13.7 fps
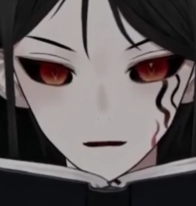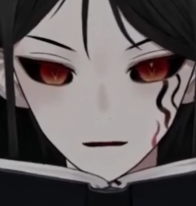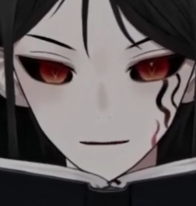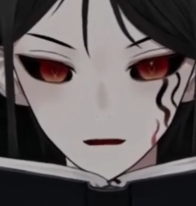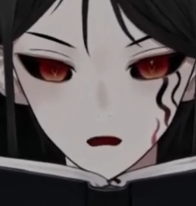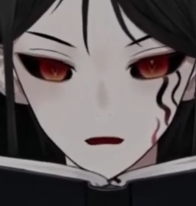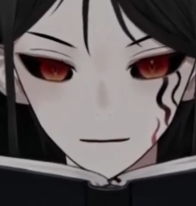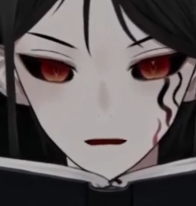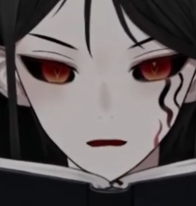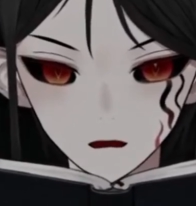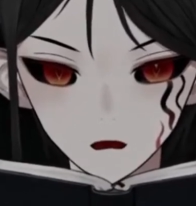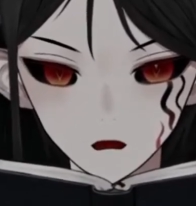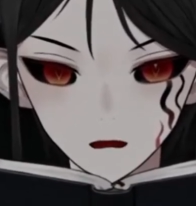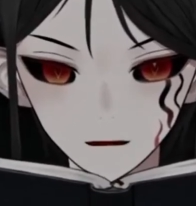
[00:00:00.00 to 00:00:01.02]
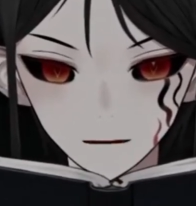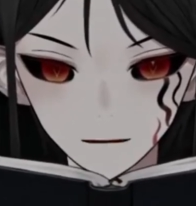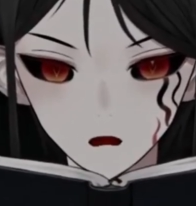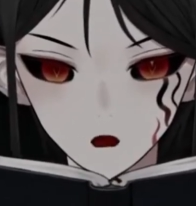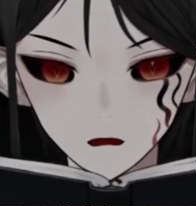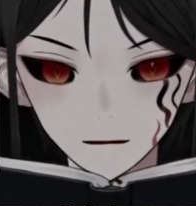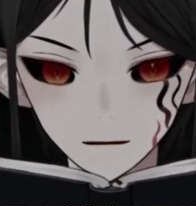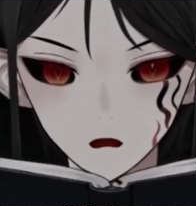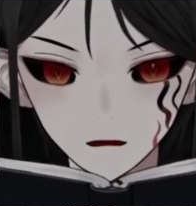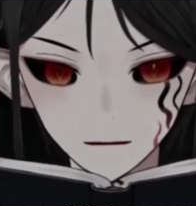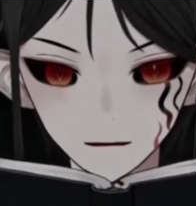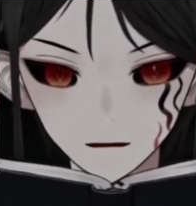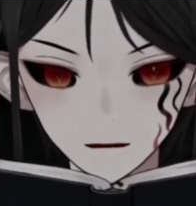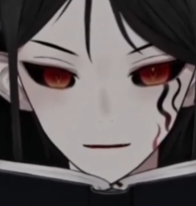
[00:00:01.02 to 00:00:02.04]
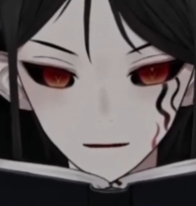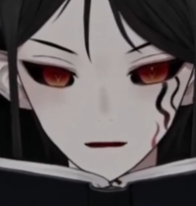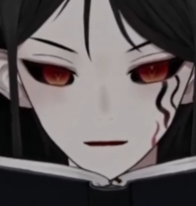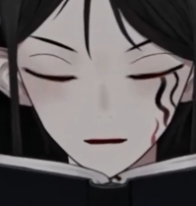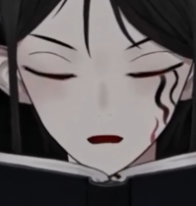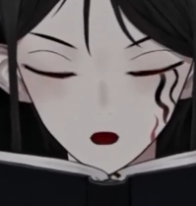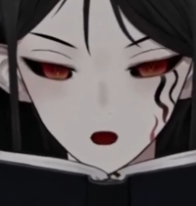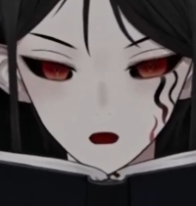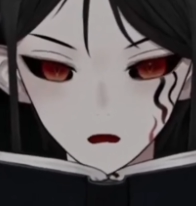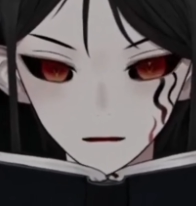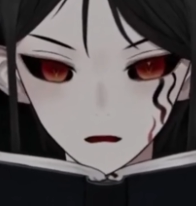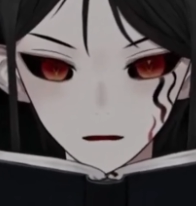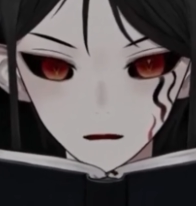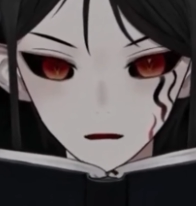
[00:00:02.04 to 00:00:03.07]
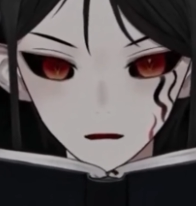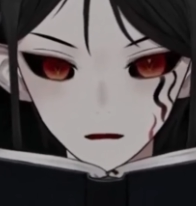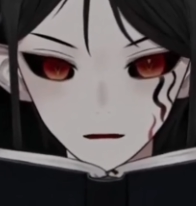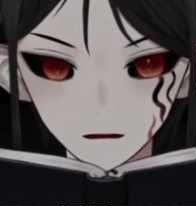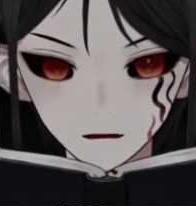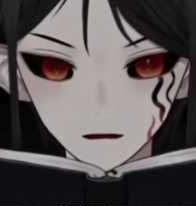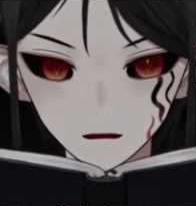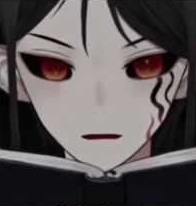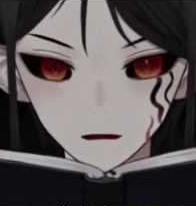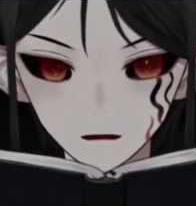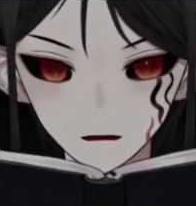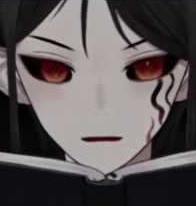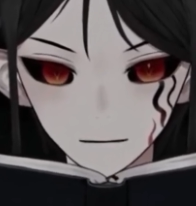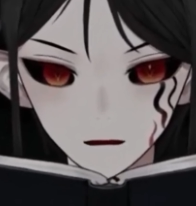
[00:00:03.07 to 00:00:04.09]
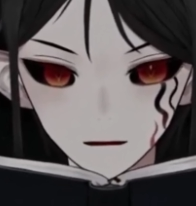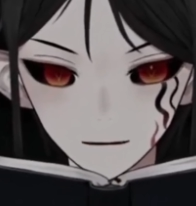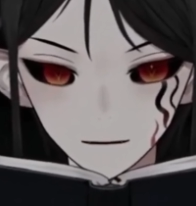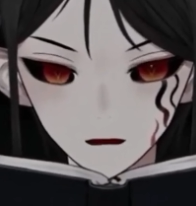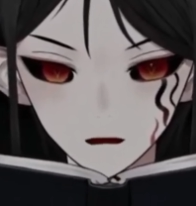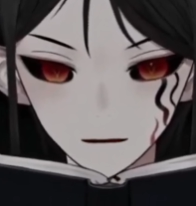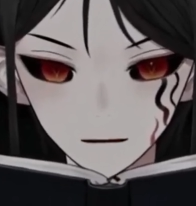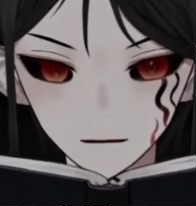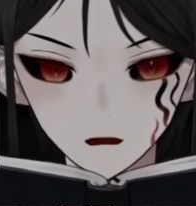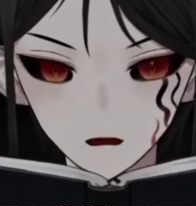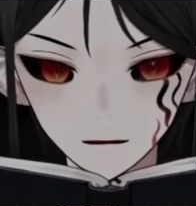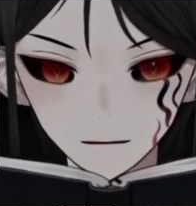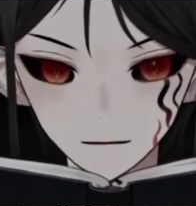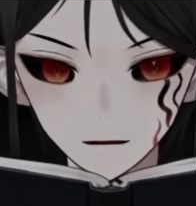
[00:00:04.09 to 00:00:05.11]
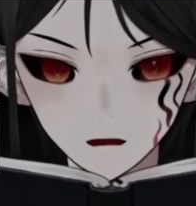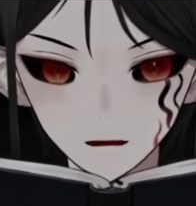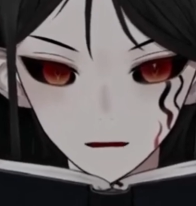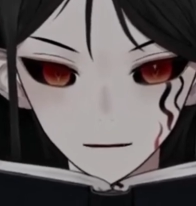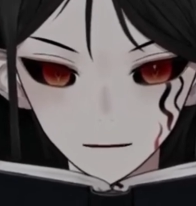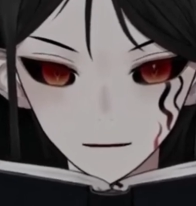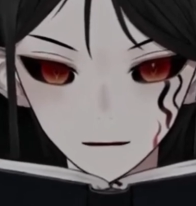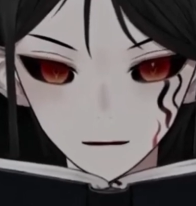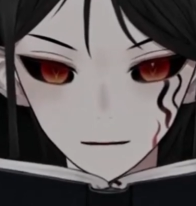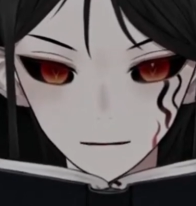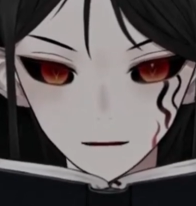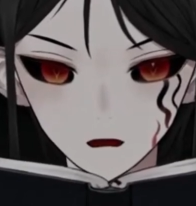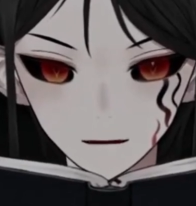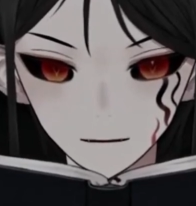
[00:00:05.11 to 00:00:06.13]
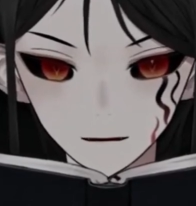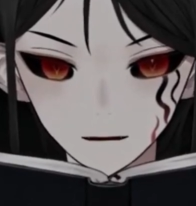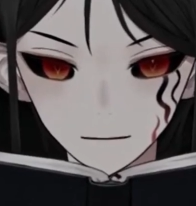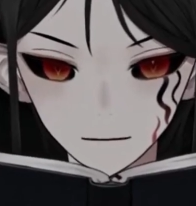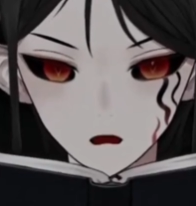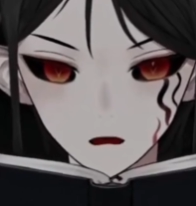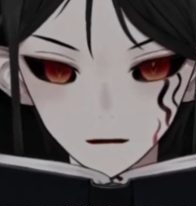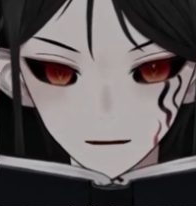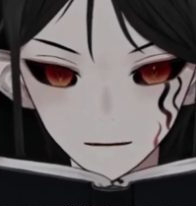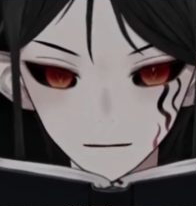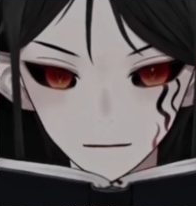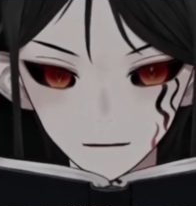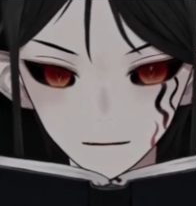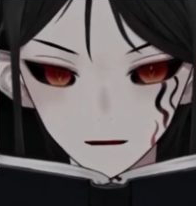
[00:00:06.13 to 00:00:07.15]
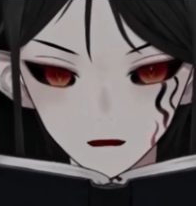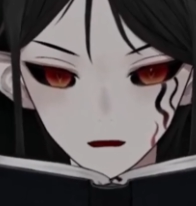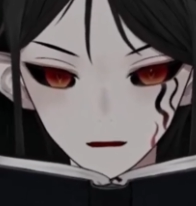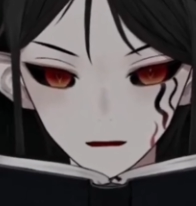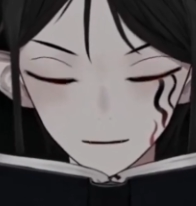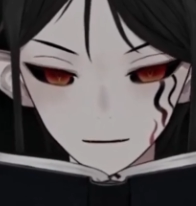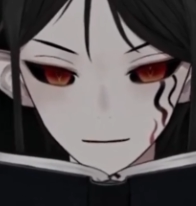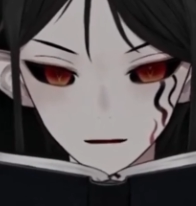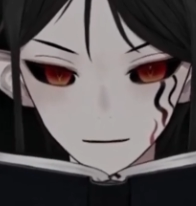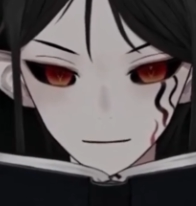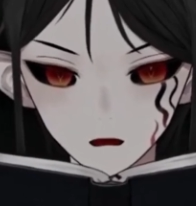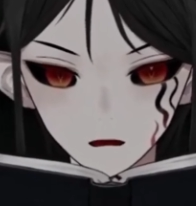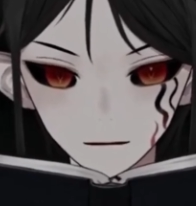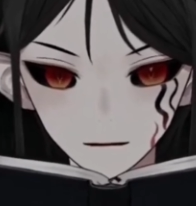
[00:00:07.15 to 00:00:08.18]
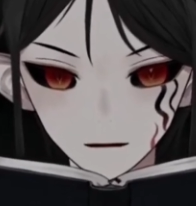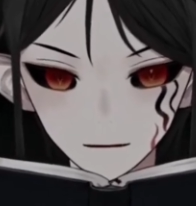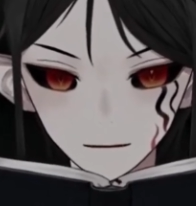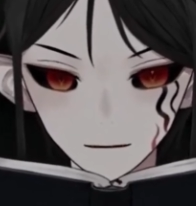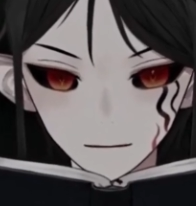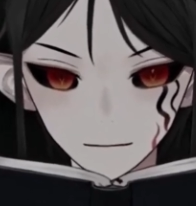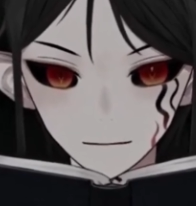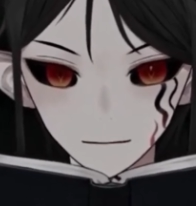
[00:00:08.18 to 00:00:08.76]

Davy and I talked over the tin can when we could, but Davy made it pretty clear that his parents would take it if they found it.